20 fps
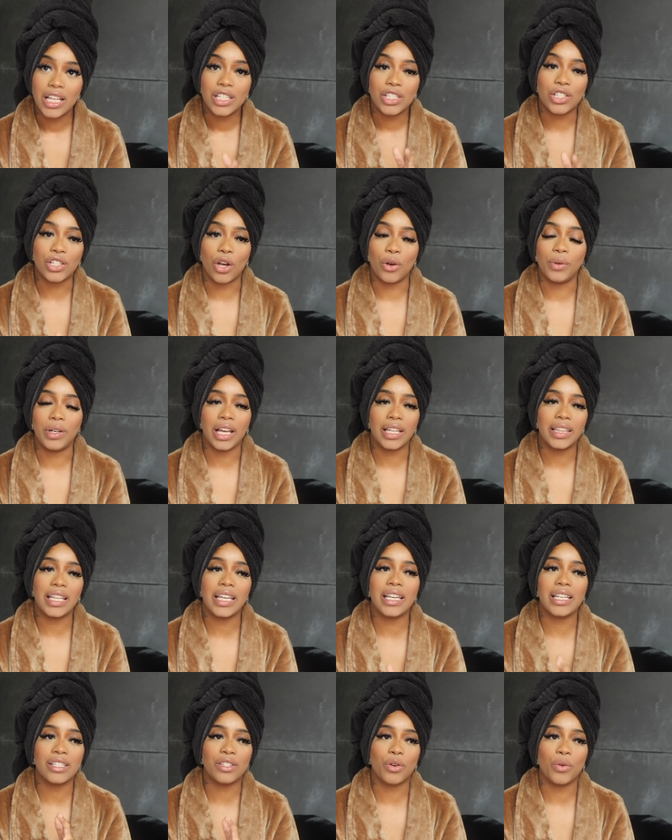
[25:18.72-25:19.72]
So
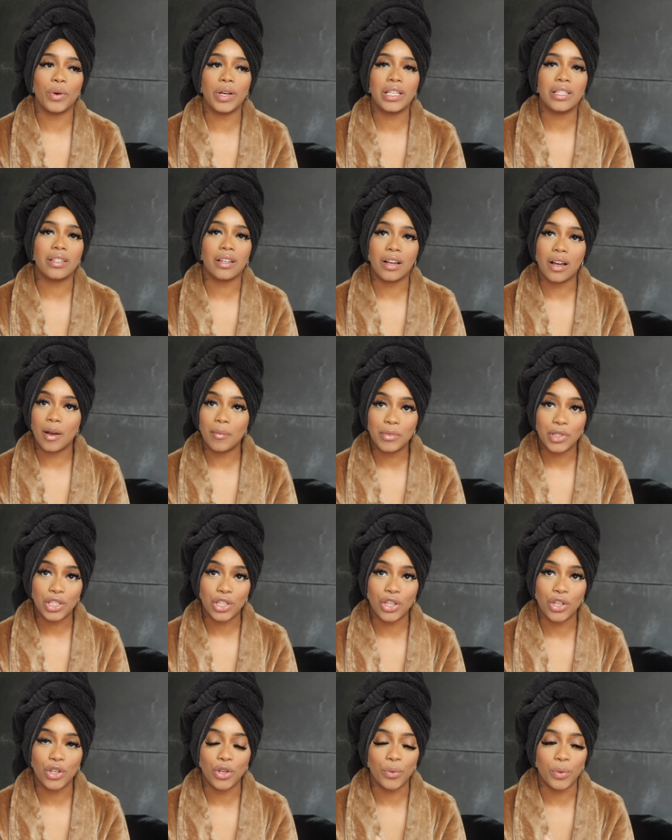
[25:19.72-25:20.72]
nothing is going to come to
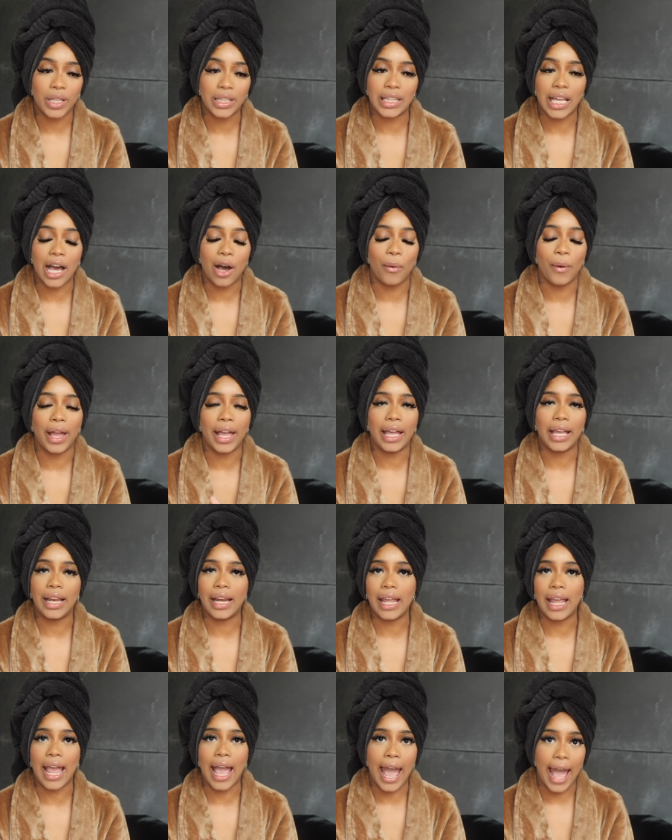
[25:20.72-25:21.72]
you without
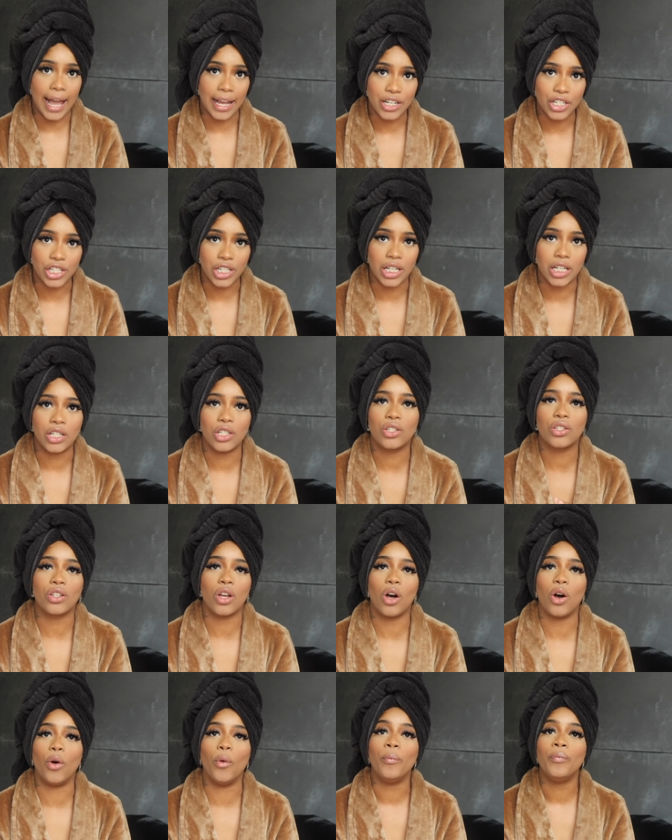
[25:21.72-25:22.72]
any action.
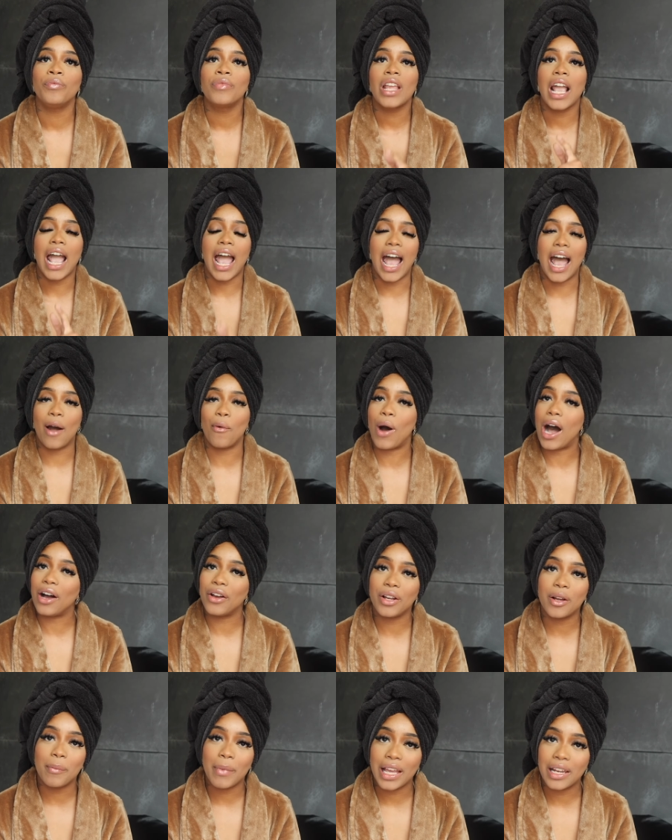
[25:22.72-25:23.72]
So while
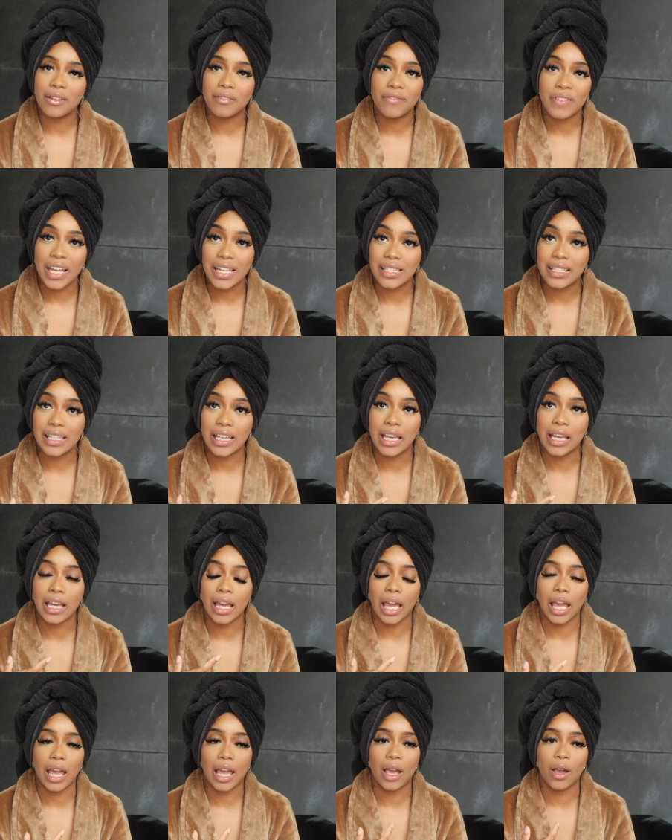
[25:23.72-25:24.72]
you're
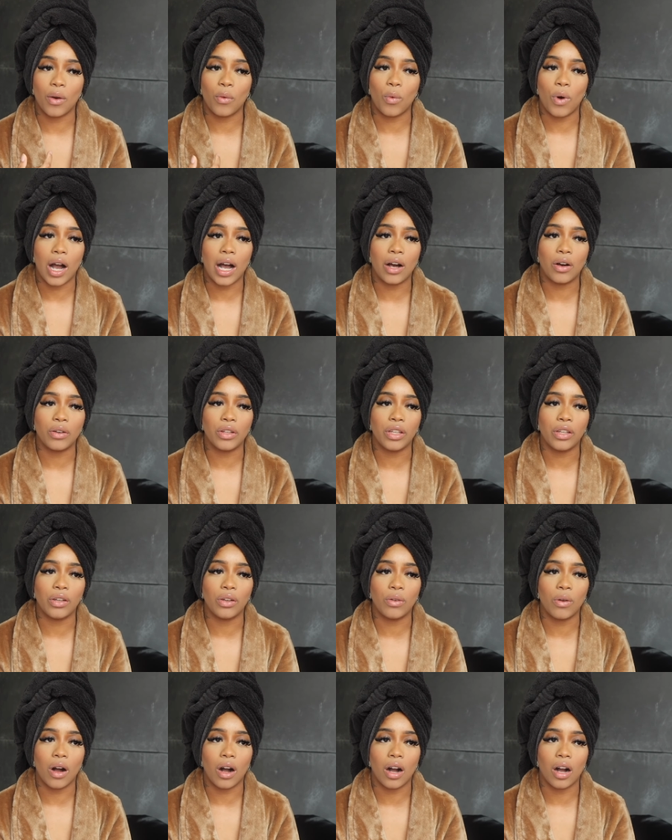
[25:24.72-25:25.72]
manifesting and while
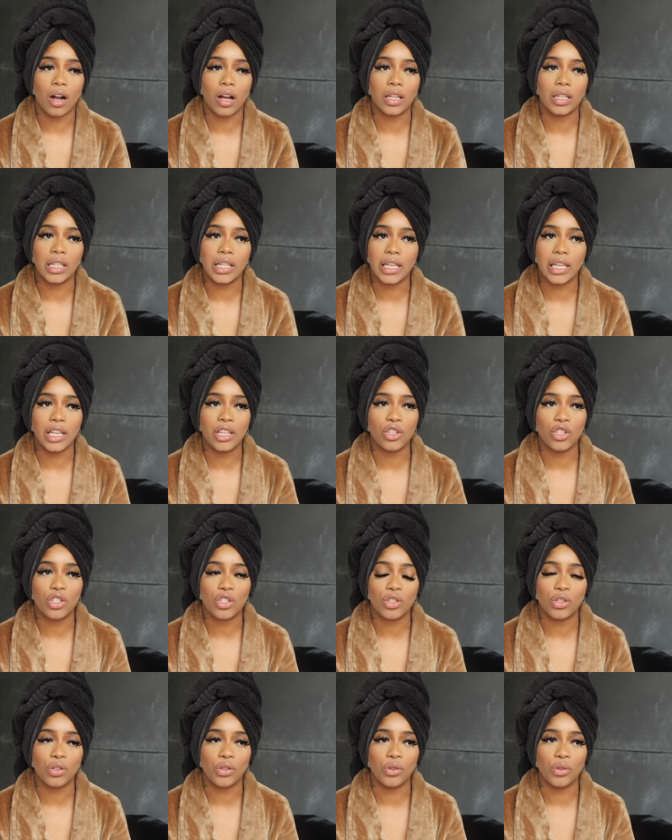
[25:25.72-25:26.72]
you are looking
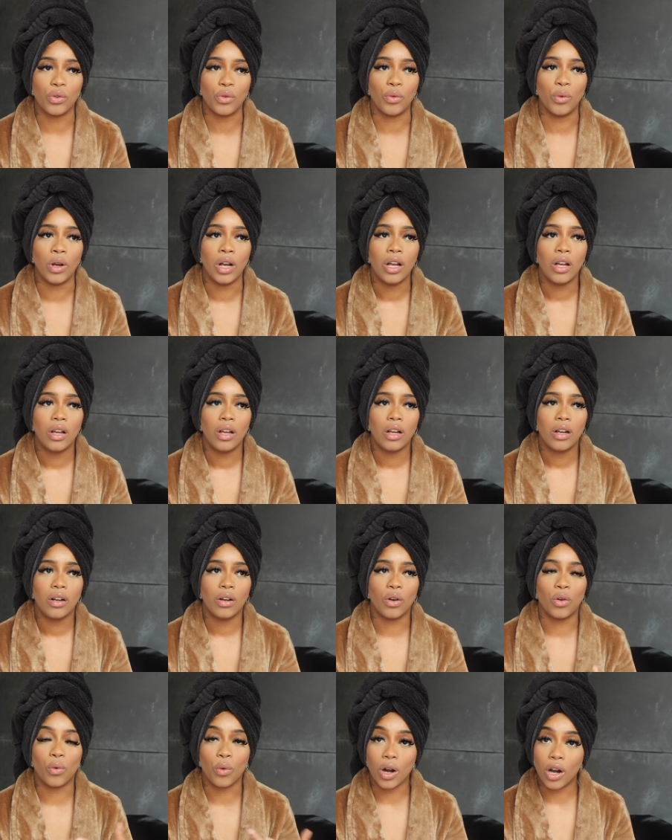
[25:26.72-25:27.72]
to
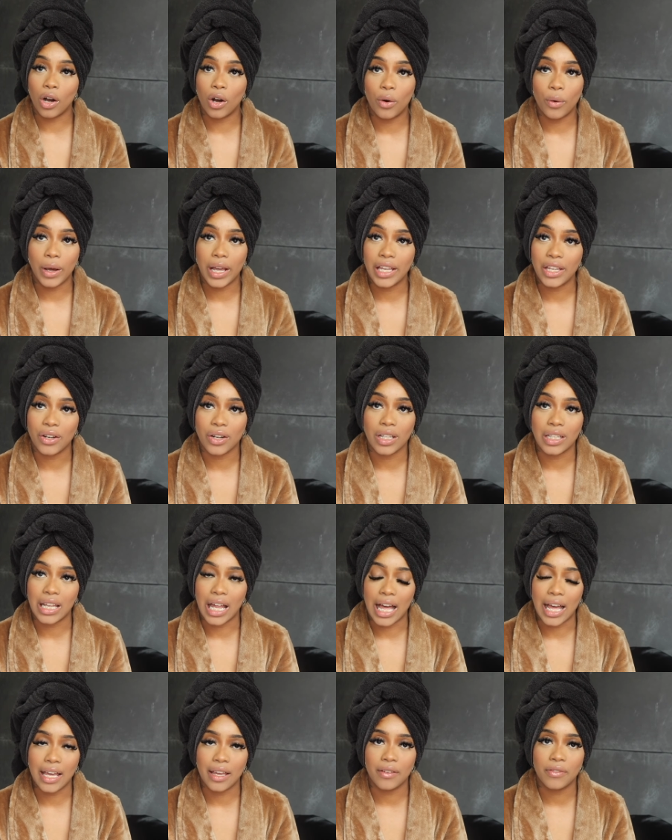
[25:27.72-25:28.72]
grow in your
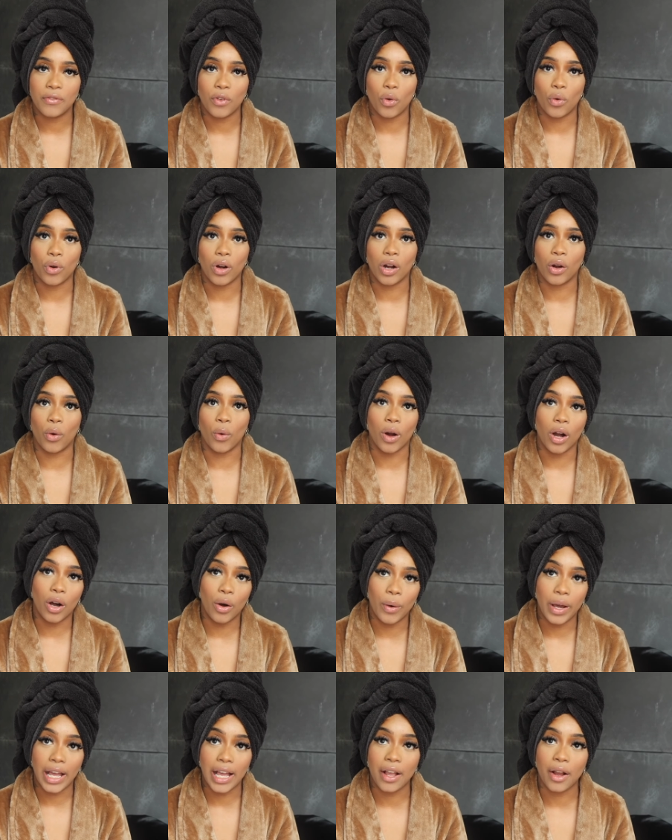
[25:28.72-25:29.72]
life or
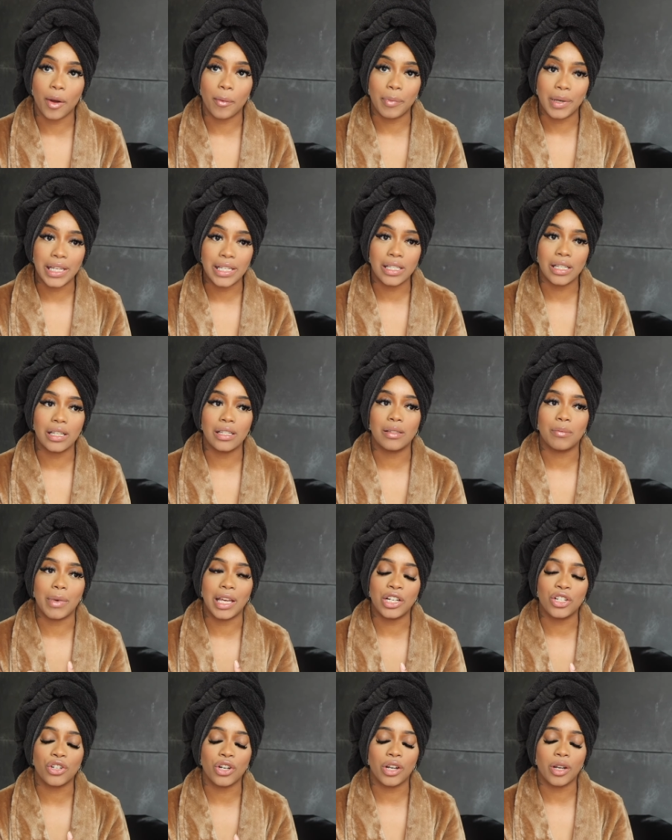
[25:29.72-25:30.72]
grow in your business,
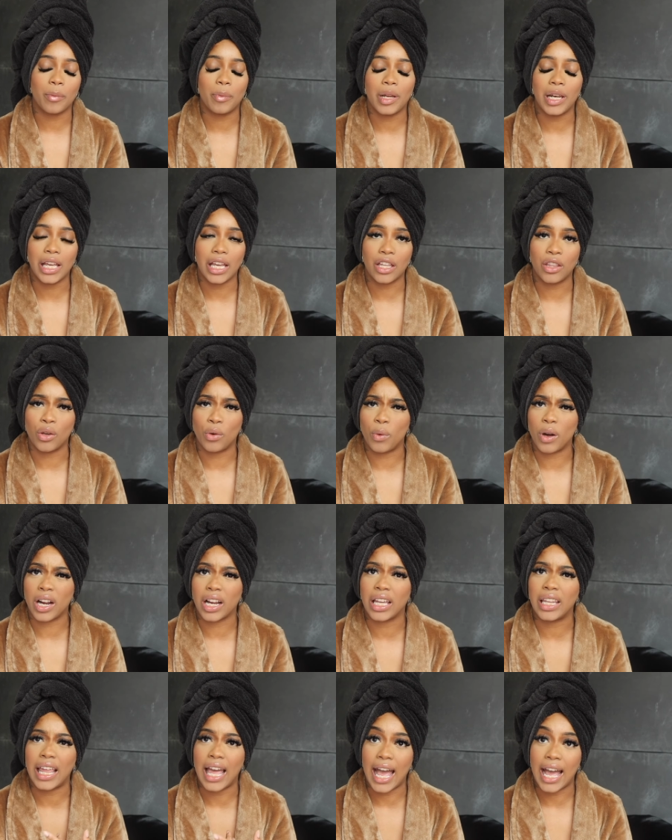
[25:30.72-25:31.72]
make sure you're putting in the
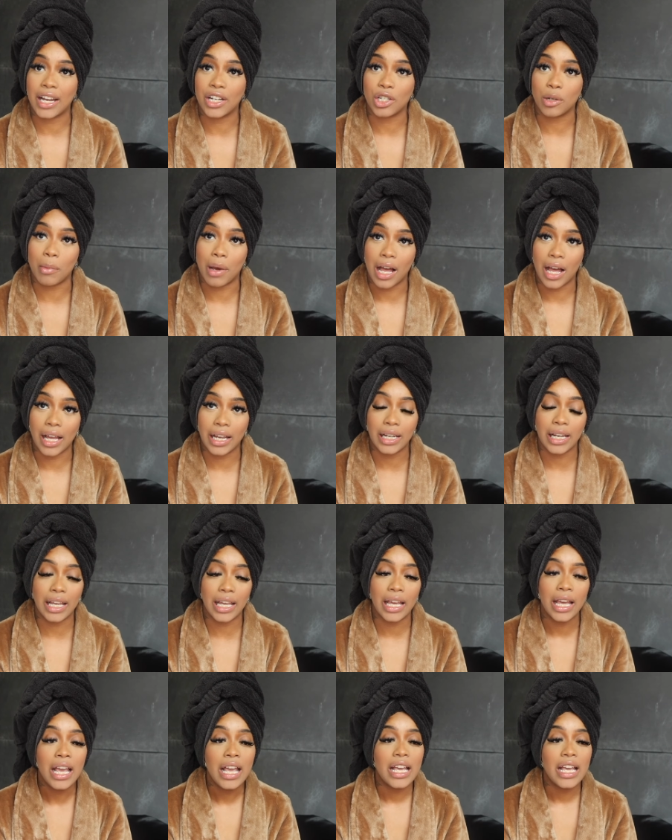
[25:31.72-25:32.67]
work and the action behind it.